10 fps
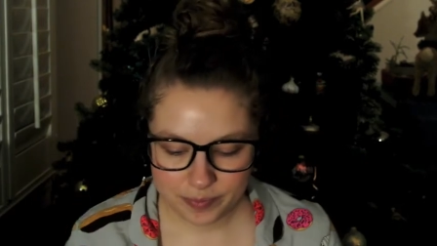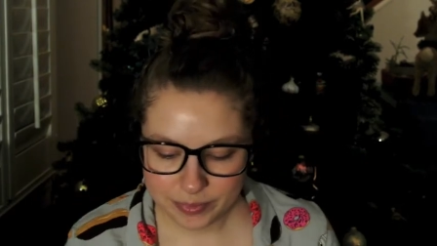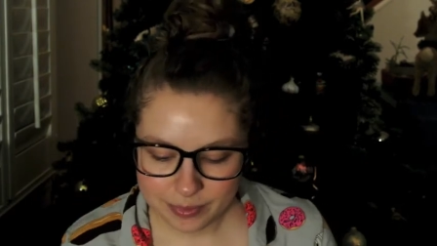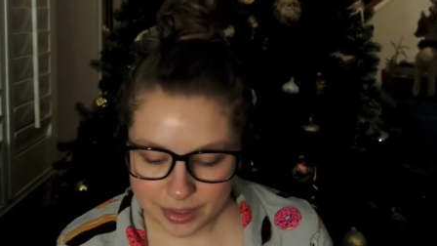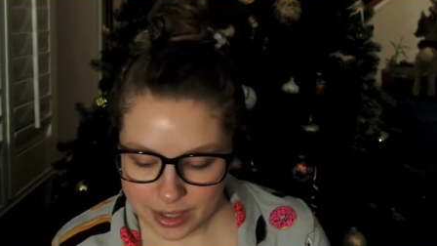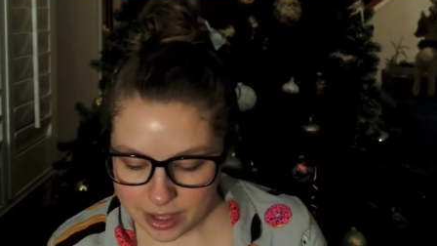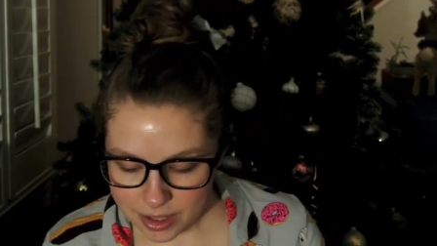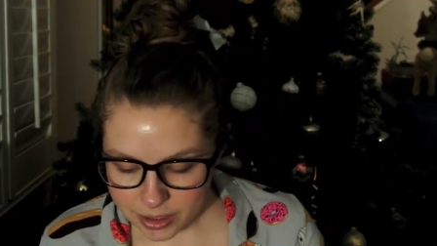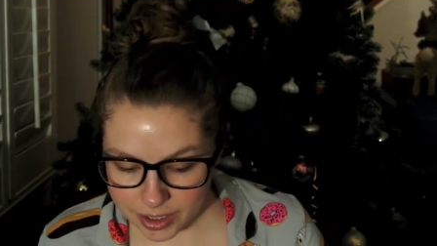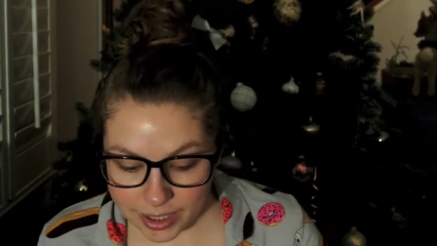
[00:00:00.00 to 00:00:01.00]

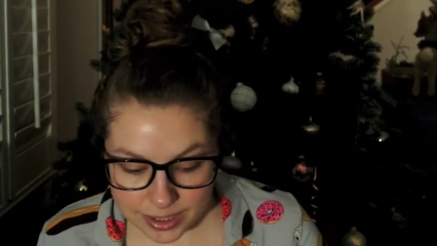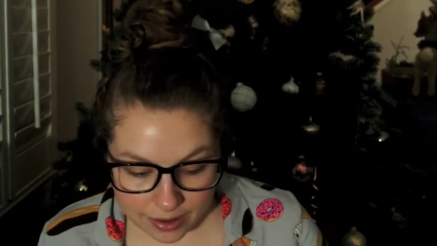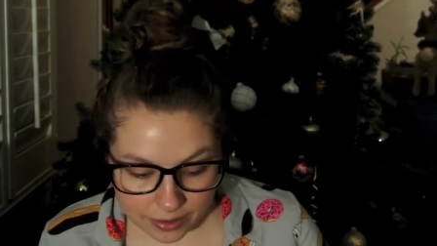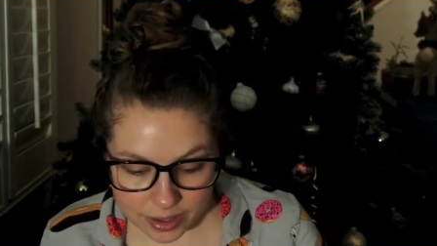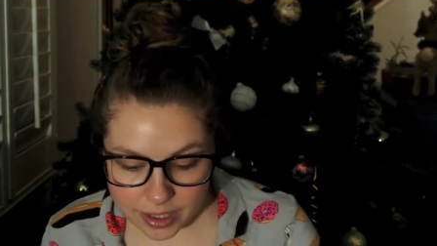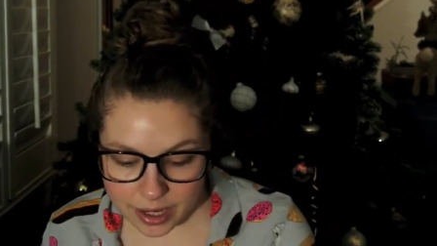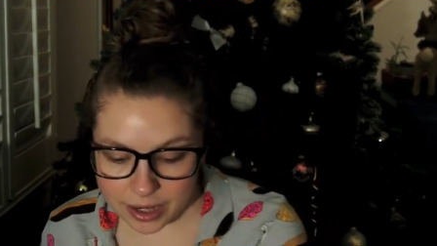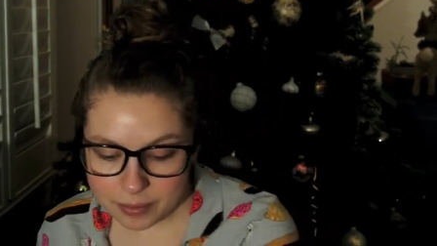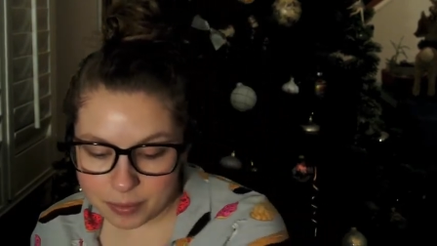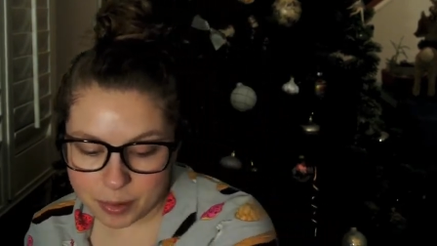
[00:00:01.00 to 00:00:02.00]
So that's everything
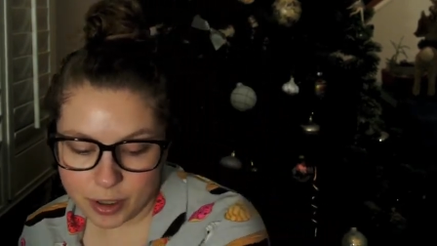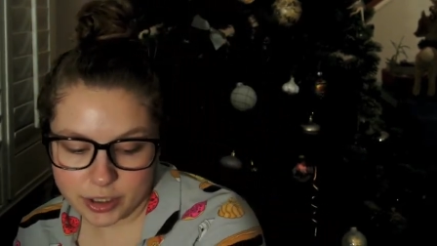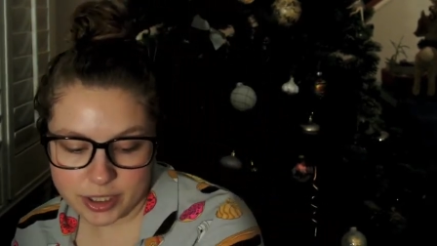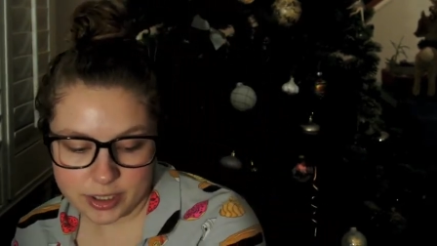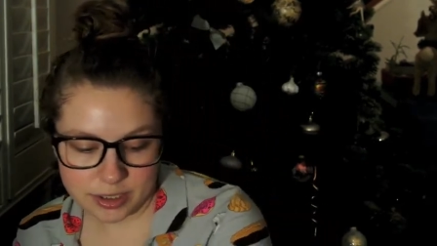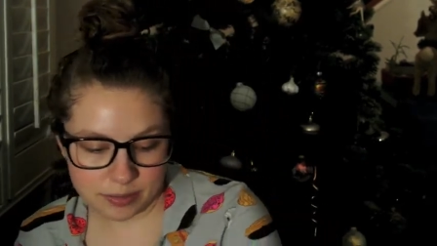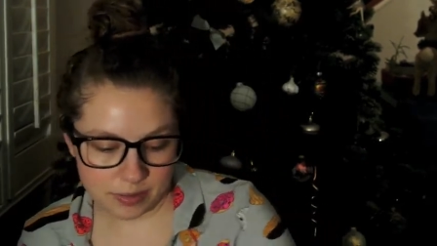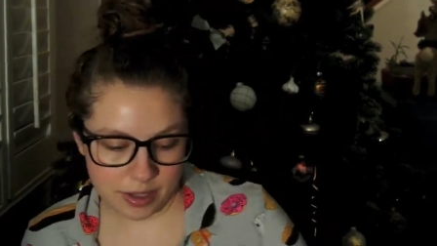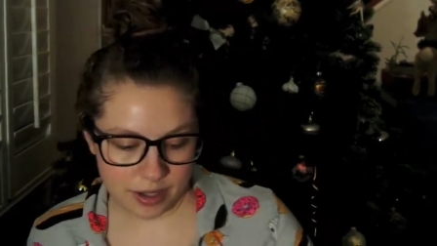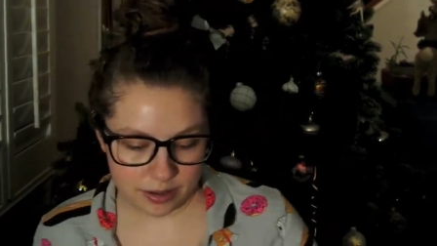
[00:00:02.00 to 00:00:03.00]
I purchased
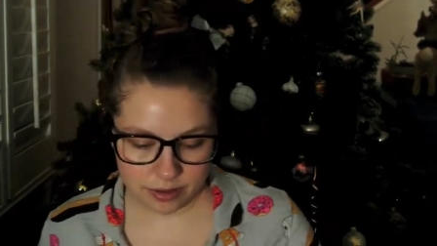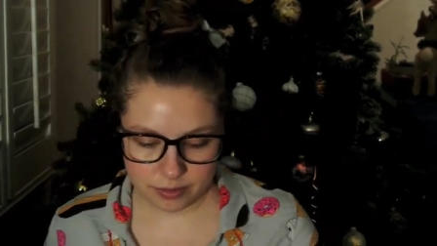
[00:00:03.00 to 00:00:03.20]
and